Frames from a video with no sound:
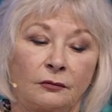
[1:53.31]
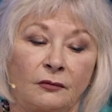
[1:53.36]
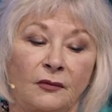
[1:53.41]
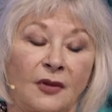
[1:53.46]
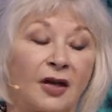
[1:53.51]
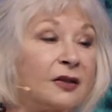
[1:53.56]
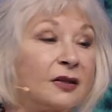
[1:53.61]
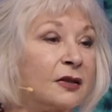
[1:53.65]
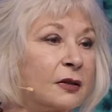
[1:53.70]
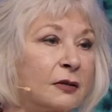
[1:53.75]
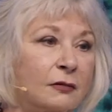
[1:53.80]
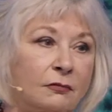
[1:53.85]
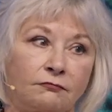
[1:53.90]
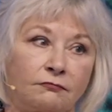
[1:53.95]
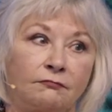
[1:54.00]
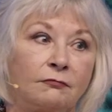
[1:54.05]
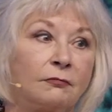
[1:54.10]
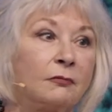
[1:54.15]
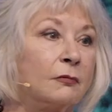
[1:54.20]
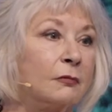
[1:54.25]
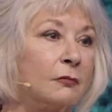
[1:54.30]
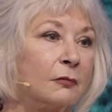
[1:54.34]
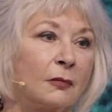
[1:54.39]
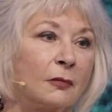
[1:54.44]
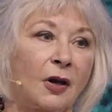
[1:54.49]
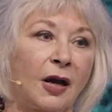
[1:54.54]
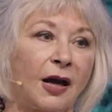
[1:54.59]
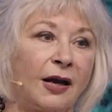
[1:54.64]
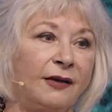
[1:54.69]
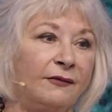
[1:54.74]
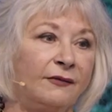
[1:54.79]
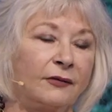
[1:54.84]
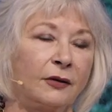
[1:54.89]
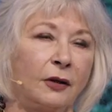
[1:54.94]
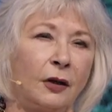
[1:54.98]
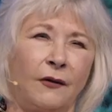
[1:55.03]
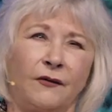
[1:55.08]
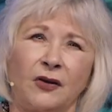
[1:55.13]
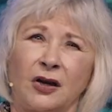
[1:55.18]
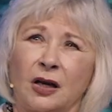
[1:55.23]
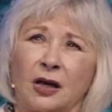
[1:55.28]
That's I've,
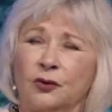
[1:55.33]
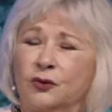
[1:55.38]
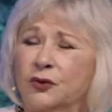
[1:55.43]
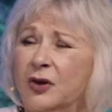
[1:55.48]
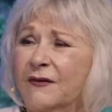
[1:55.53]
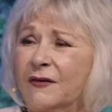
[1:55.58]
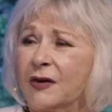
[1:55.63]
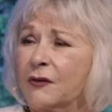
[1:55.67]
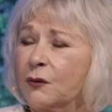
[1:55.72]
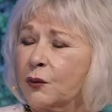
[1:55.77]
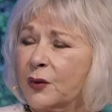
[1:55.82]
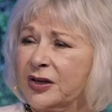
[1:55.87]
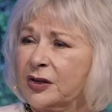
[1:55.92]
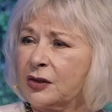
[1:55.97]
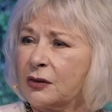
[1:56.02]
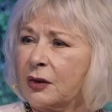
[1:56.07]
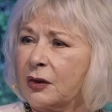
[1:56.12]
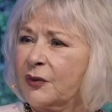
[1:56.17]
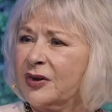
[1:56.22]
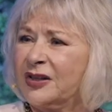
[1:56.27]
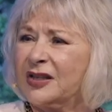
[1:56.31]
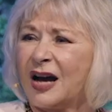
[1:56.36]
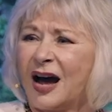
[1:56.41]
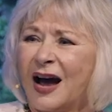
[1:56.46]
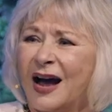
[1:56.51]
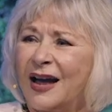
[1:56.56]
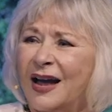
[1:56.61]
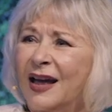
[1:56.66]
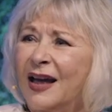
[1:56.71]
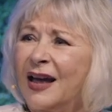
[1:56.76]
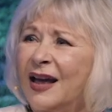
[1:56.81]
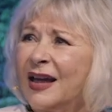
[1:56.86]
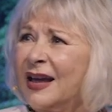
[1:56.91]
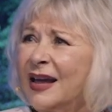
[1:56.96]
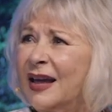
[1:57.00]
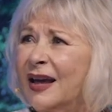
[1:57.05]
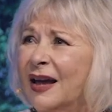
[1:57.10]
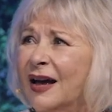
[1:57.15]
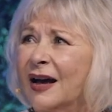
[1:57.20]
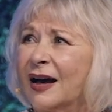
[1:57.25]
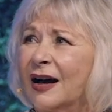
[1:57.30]
every country I've ever went to. I went to I,
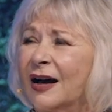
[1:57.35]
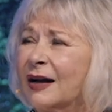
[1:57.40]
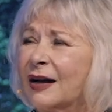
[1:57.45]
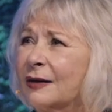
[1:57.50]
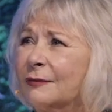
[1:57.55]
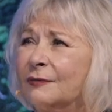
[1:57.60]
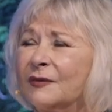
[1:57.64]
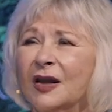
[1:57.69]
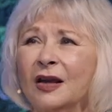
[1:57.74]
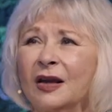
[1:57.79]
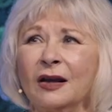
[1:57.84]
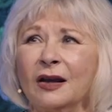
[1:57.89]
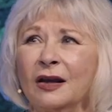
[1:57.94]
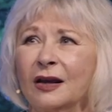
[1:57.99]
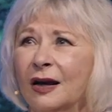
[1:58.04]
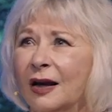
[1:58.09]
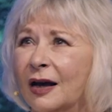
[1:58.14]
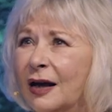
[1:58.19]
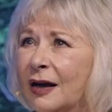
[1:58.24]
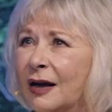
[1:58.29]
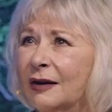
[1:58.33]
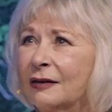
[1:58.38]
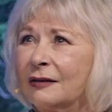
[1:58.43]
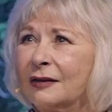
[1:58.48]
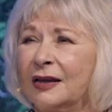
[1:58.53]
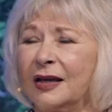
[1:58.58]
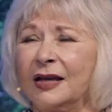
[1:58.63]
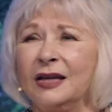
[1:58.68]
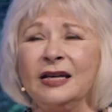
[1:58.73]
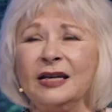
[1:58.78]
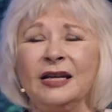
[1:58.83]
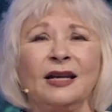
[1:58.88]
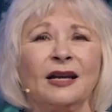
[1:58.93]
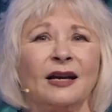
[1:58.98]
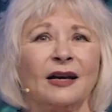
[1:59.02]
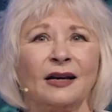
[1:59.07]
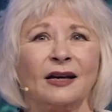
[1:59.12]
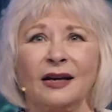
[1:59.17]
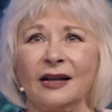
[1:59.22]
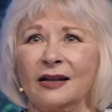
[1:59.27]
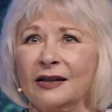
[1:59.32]
um, uh,
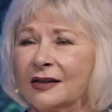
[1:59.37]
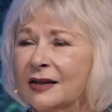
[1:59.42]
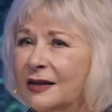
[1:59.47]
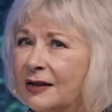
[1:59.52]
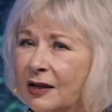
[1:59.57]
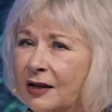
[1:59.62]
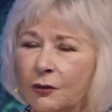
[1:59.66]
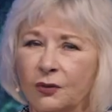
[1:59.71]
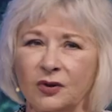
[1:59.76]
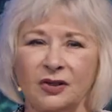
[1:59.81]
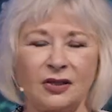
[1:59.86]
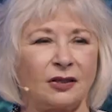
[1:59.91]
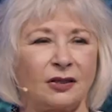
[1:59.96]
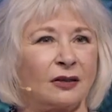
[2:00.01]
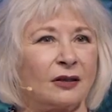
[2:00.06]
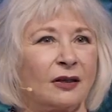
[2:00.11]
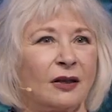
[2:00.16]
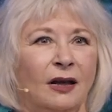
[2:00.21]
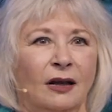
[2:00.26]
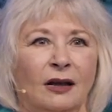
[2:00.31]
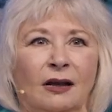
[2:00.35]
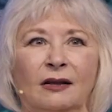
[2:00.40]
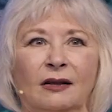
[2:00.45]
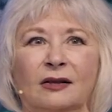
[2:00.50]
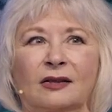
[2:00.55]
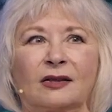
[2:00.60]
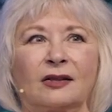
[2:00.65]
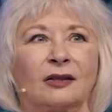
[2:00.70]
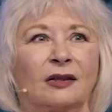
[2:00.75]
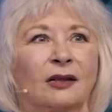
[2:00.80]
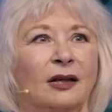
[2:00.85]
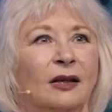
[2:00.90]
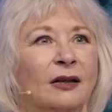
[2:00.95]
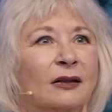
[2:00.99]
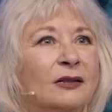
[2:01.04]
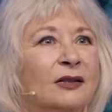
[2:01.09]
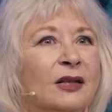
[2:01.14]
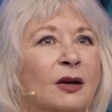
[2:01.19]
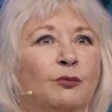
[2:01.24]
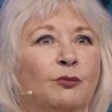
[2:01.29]
India, and there was some